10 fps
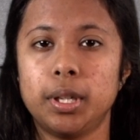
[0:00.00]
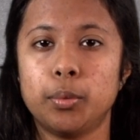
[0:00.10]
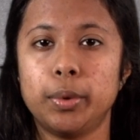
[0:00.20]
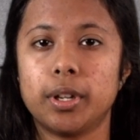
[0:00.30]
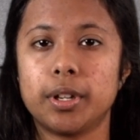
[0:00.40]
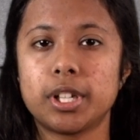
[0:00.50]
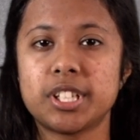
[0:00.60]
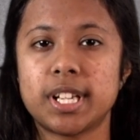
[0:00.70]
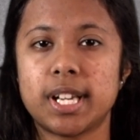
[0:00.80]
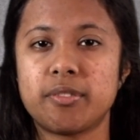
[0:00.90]
We
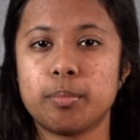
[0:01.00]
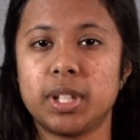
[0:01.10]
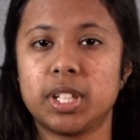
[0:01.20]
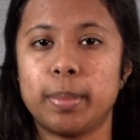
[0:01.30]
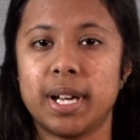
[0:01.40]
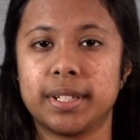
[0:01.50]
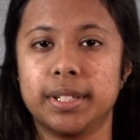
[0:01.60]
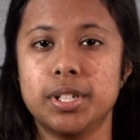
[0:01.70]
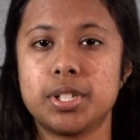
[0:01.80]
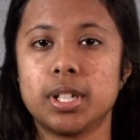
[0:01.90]
understand from this
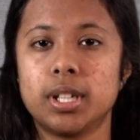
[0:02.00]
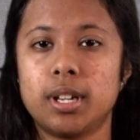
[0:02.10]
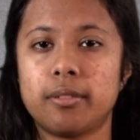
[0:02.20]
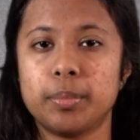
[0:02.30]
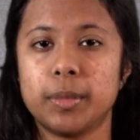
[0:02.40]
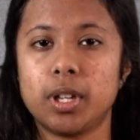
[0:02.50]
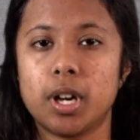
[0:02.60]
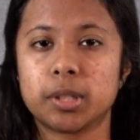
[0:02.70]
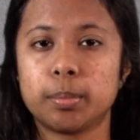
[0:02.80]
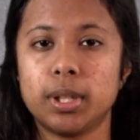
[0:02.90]
passage, from the
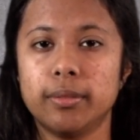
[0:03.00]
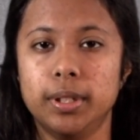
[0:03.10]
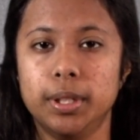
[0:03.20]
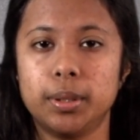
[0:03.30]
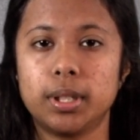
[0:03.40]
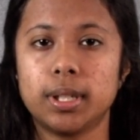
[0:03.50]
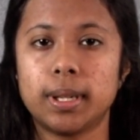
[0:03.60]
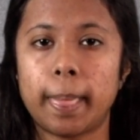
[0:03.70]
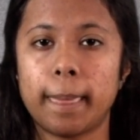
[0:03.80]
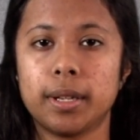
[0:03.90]
Gospel of Luke,
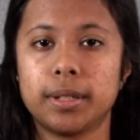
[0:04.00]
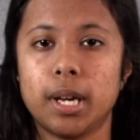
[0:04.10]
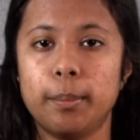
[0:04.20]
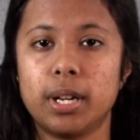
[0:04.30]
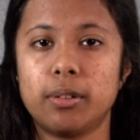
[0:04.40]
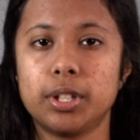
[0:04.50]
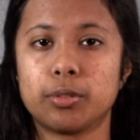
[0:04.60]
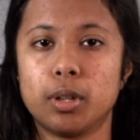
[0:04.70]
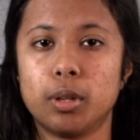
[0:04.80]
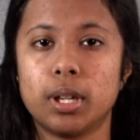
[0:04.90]
that Mary's
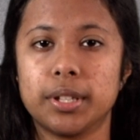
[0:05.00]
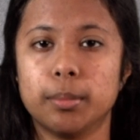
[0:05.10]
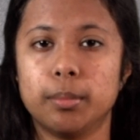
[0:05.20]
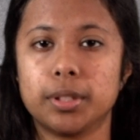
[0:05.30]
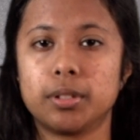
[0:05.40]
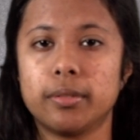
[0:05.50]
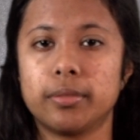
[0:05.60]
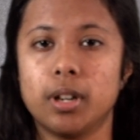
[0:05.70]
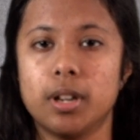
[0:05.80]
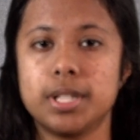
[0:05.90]
role as a mother of
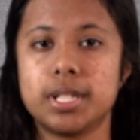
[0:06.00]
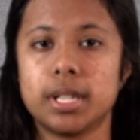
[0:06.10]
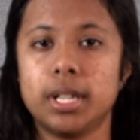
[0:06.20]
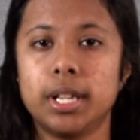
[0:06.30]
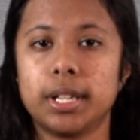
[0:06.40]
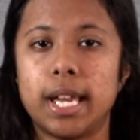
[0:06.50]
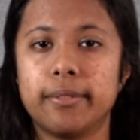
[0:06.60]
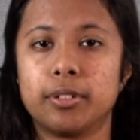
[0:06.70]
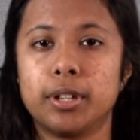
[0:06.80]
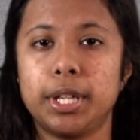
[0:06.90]
God gave
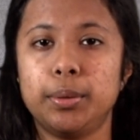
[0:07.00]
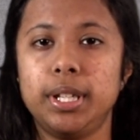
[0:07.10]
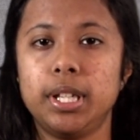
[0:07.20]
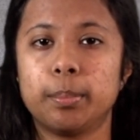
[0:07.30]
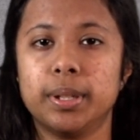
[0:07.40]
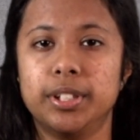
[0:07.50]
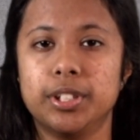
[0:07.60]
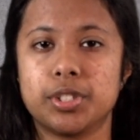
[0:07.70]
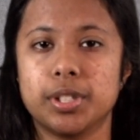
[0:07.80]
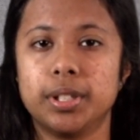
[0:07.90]
her a unique
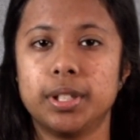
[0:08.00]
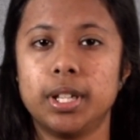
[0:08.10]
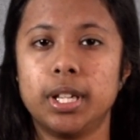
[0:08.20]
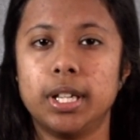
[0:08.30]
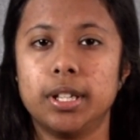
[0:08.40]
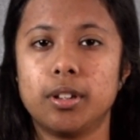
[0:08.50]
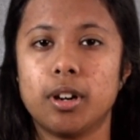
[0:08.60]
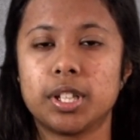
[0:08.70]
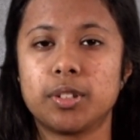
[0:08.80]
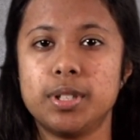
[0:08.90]
position in
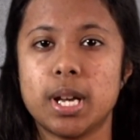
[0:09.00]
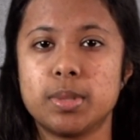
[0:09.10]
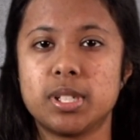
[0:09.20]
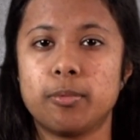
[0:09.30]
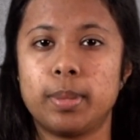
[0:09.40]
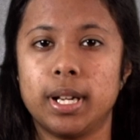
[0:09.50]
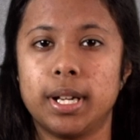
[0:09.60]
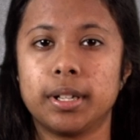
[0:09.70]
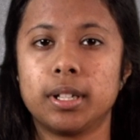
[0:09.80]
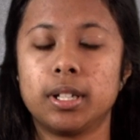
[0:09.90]
God's redemptive
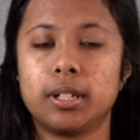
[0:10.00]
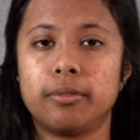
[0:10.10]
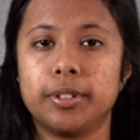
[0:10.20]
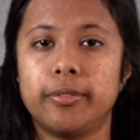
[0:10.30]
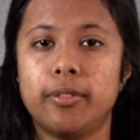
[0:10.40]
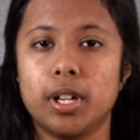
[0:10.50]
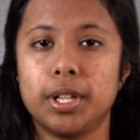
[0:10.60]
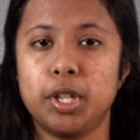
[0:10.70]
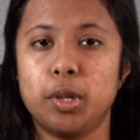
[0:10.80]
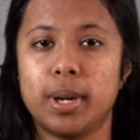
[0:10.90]
plan for the
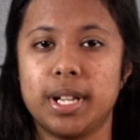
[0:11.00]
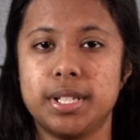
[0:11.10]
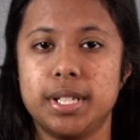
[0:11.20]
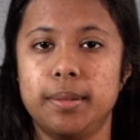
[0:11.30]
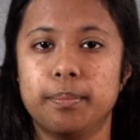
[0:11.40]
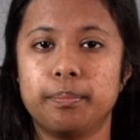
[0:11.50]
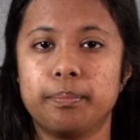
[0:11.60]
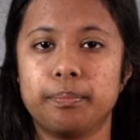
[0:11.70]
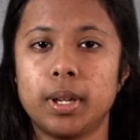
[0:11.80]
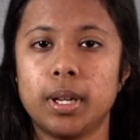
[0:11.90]
fallen humanity.
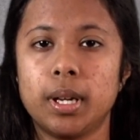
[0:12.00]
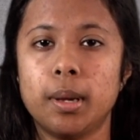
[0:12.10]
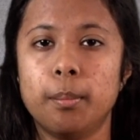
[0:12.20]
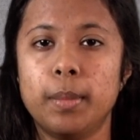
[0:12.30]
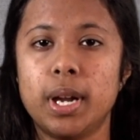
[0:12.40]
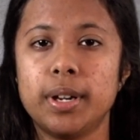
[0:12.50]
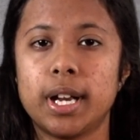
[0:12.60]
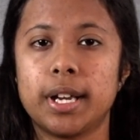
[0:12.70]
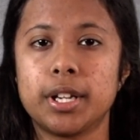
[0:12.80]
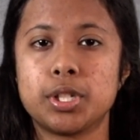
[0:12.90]
Mary
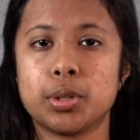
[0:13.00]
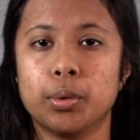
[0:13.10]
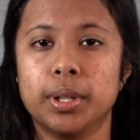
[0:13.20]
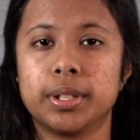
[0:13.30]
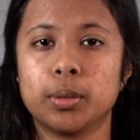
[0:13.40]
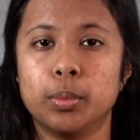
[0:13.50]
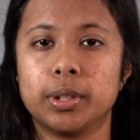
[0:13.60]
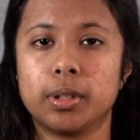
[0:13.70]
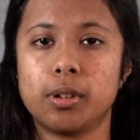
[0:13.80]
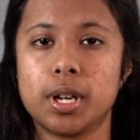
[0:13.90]
had a choice with
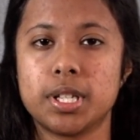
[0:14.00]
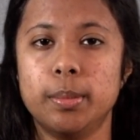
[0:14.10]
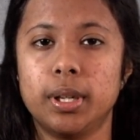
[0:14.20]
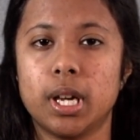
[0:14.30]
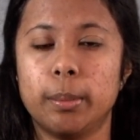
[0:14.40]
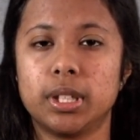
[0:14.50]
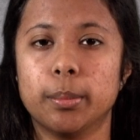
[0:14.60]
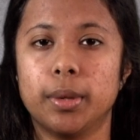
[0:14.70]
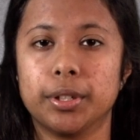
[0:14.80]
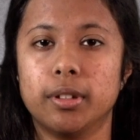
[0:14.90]
regard to becoming
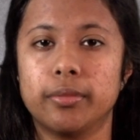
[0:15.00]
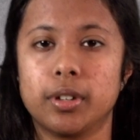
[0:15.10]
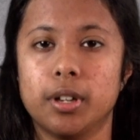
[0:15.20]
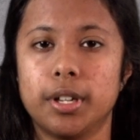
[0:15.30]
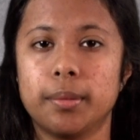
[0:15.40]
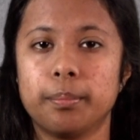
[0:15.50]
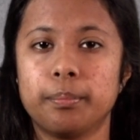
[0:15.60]
the mother of God.